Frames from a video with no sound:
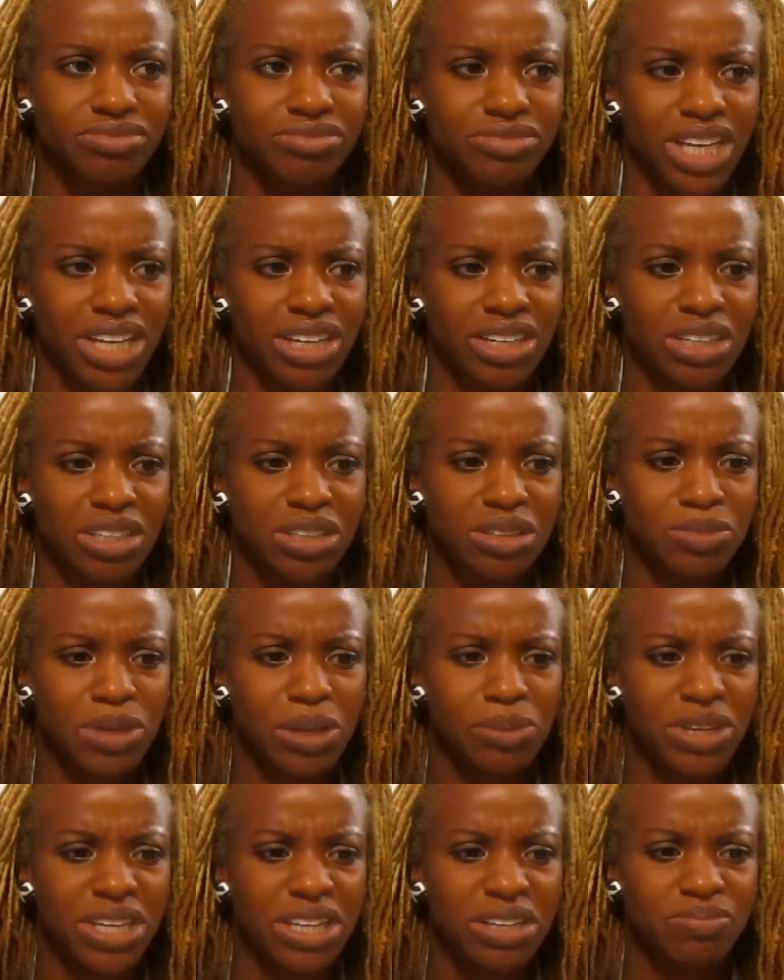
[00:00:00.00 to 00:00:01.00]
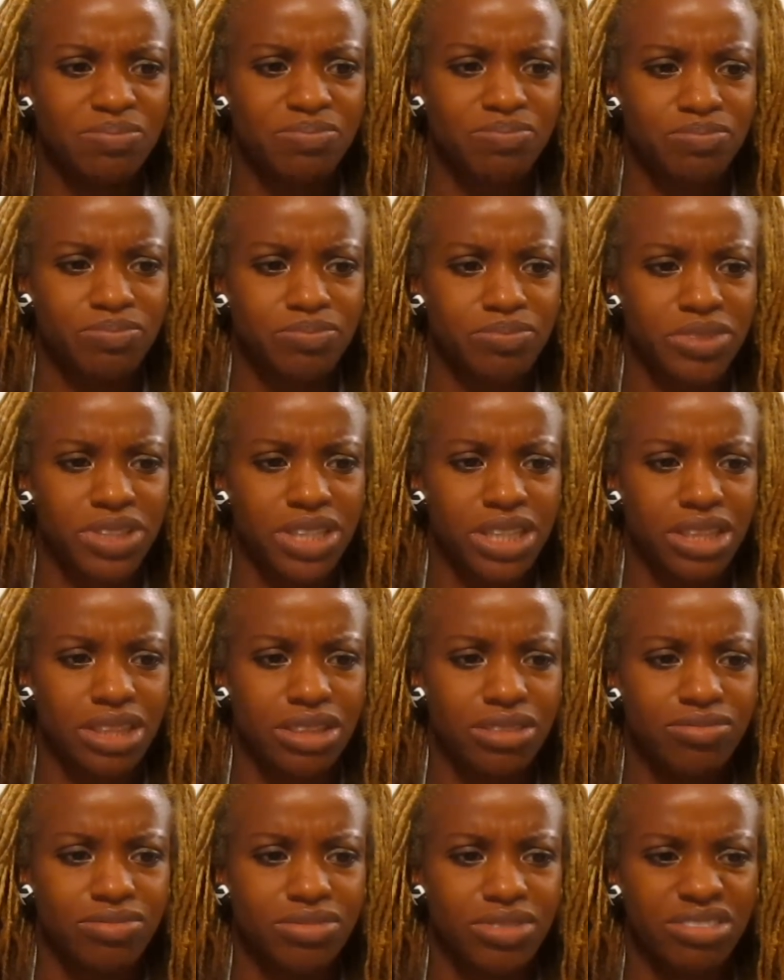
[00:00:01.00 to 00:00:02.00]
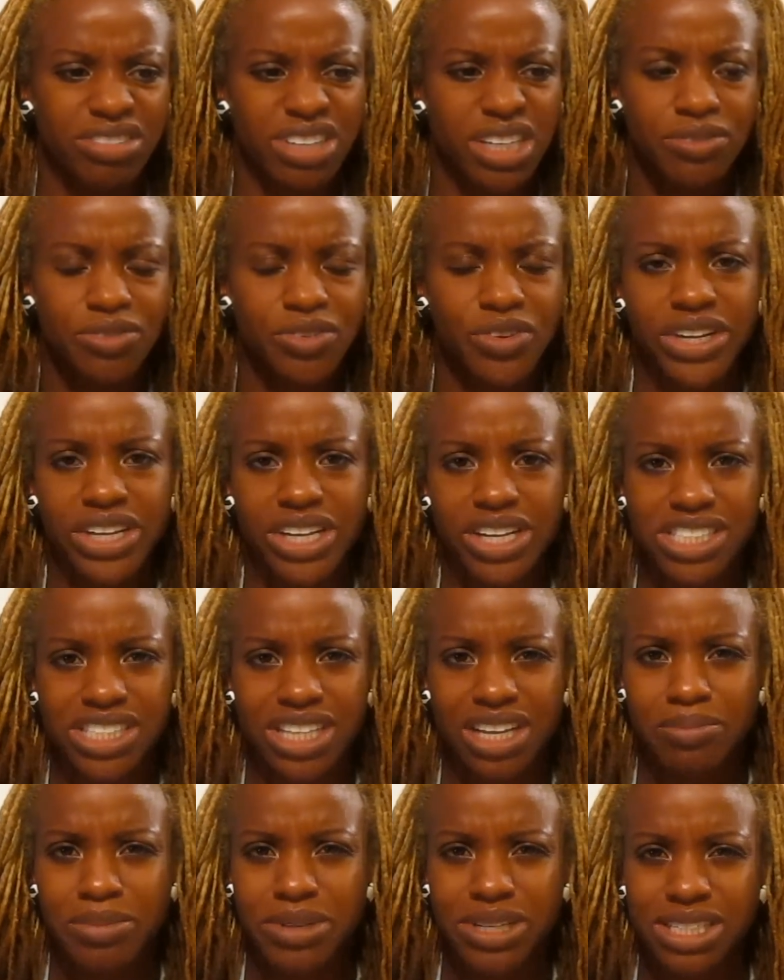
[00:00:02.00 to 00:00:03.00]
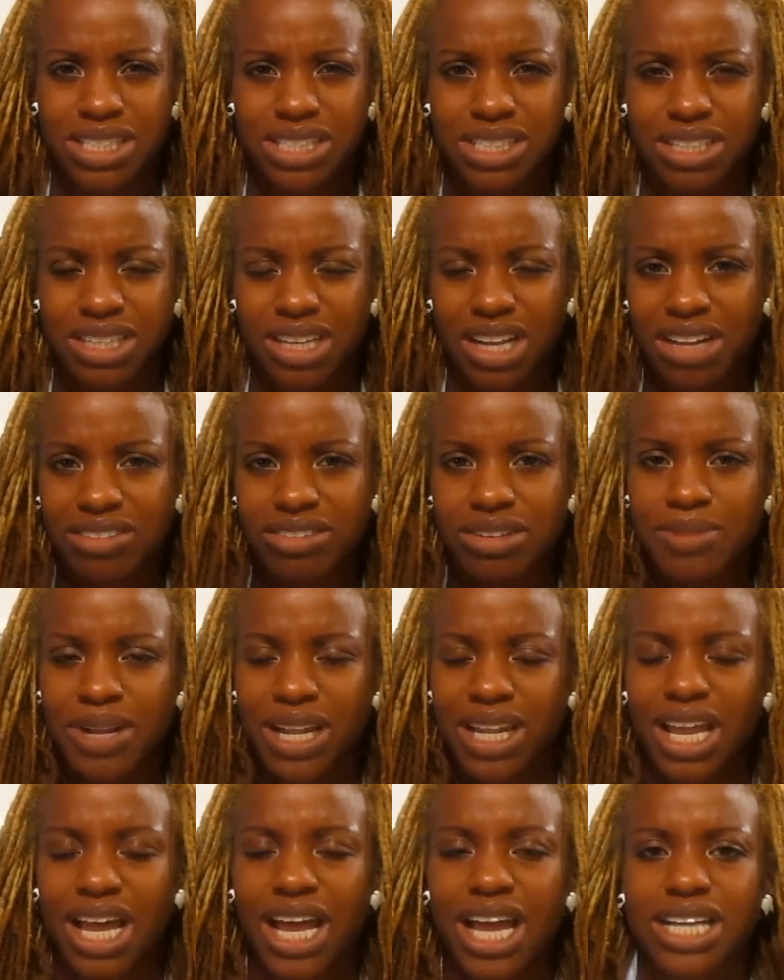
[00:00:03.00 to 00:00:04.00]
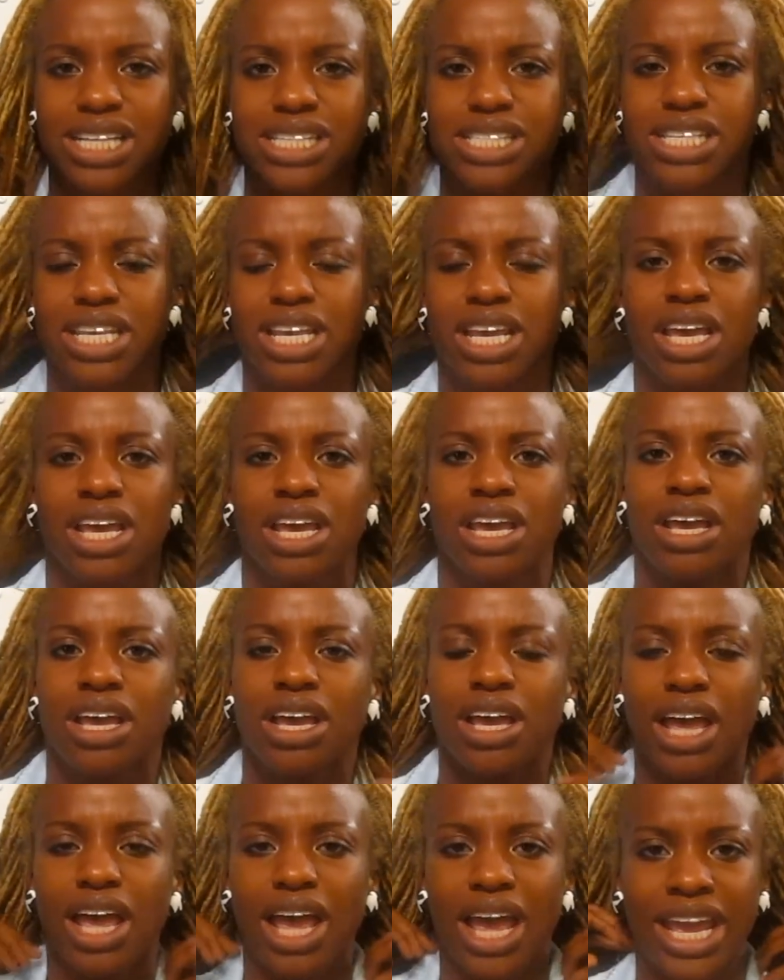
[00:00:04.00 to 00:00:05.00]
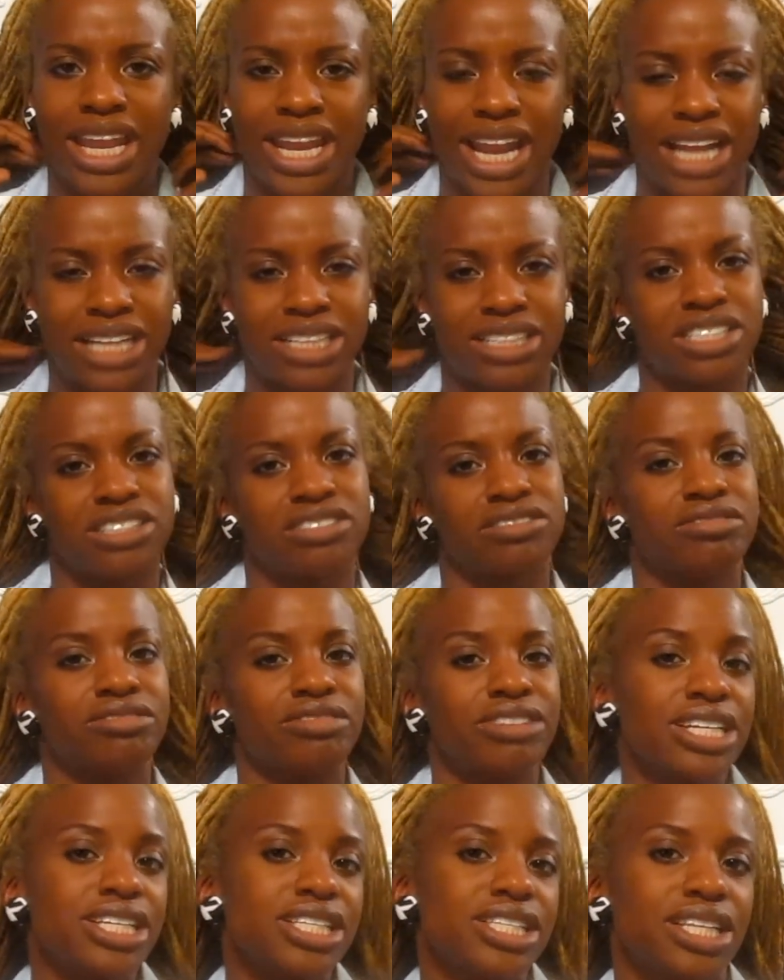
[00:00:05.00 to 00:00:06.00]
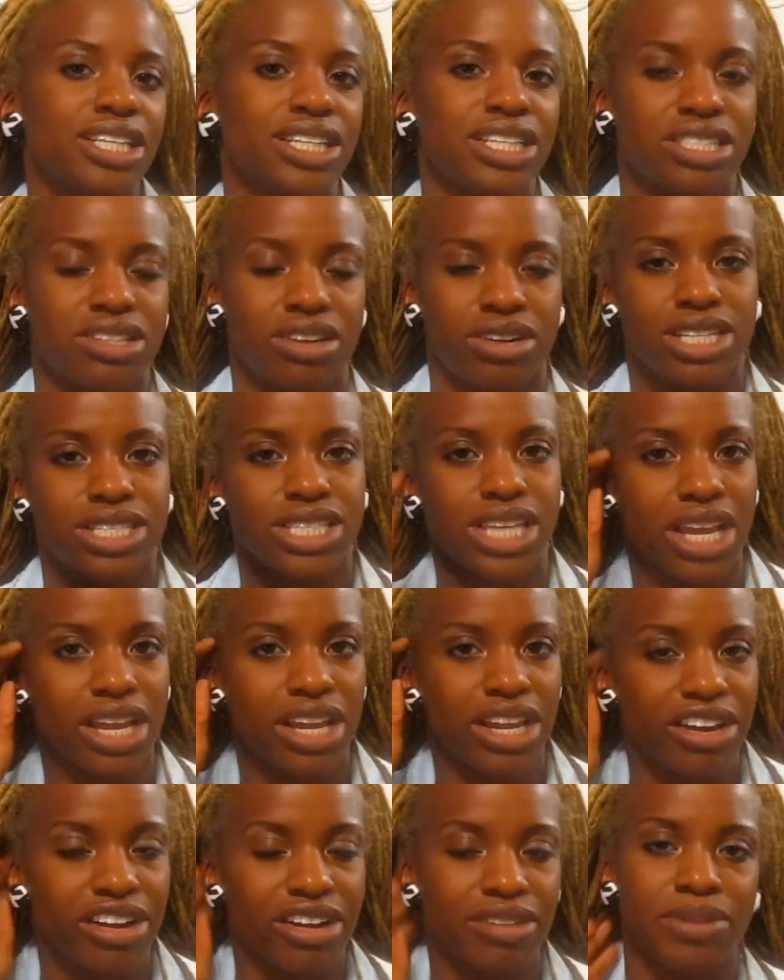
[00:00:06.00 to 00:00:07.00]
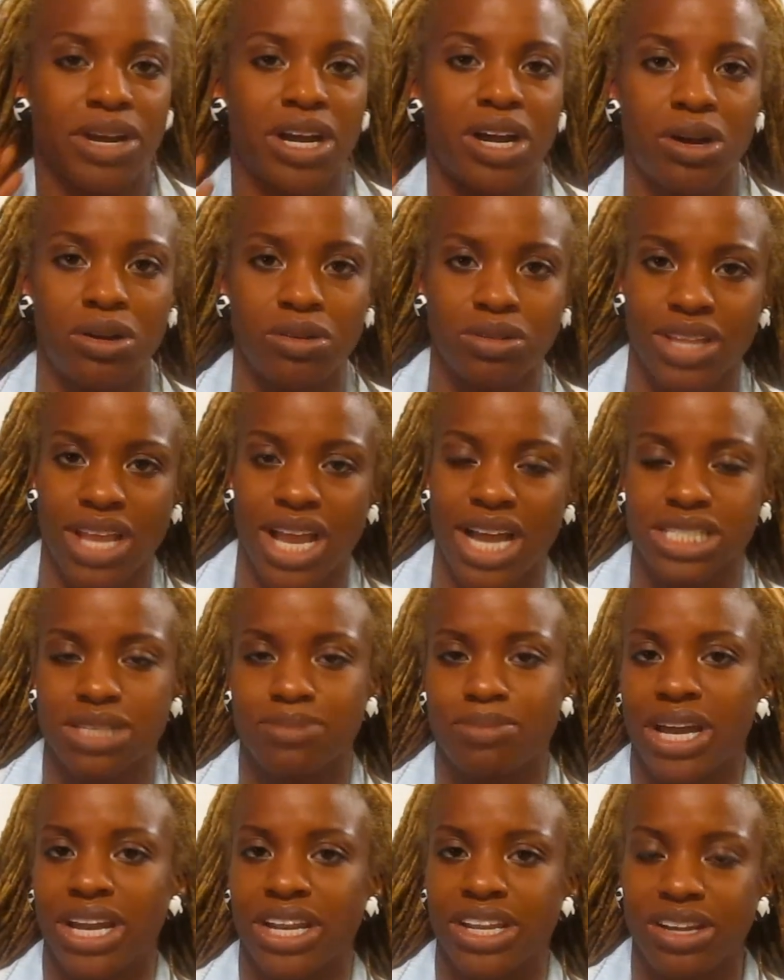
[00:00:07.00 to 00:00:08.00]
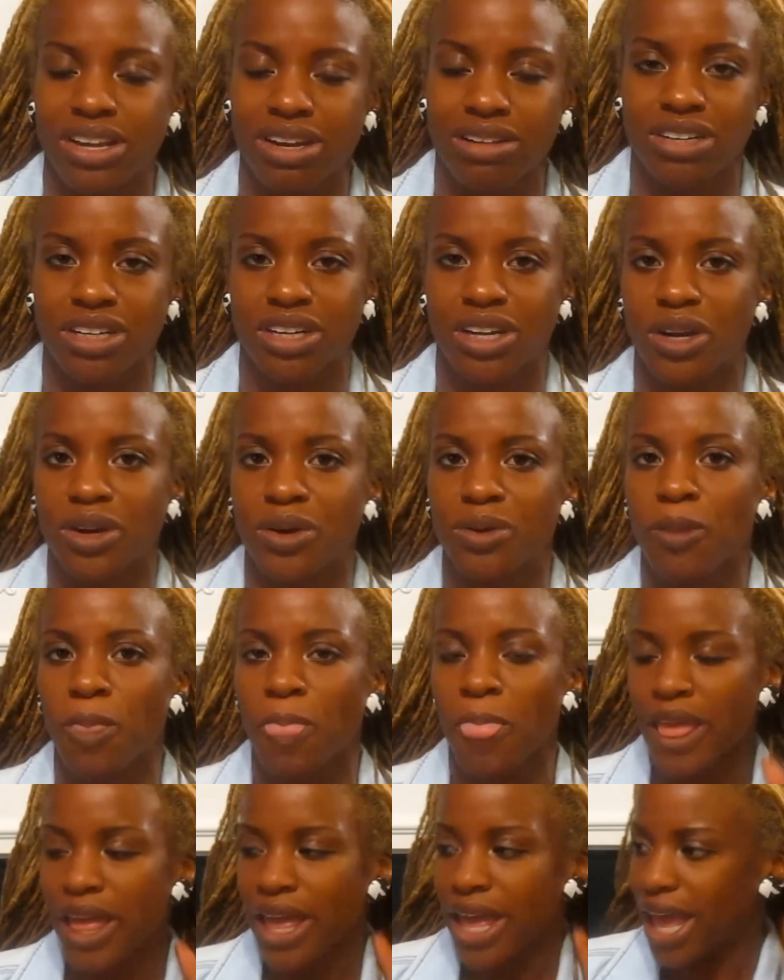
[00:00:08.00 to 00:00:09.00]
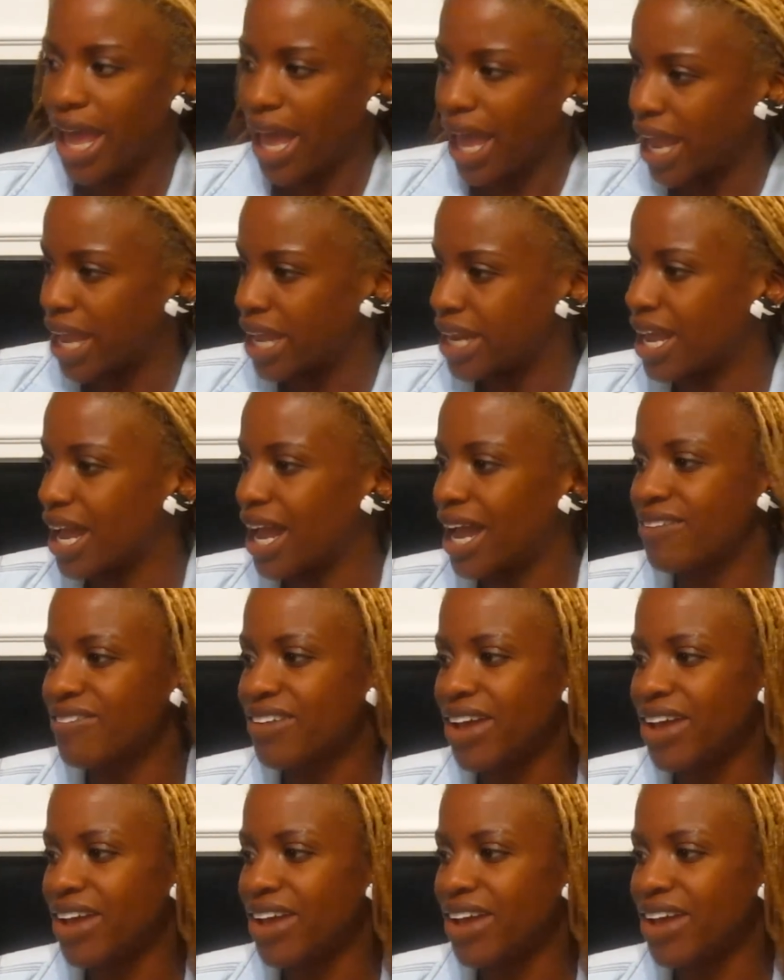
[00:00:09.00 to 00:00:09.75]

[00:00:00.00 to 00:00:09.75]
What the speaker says: I don't know, maybe 3-4 years I've been coloring my locks. And I just recently started taking care of my own locks about a year ago. And I've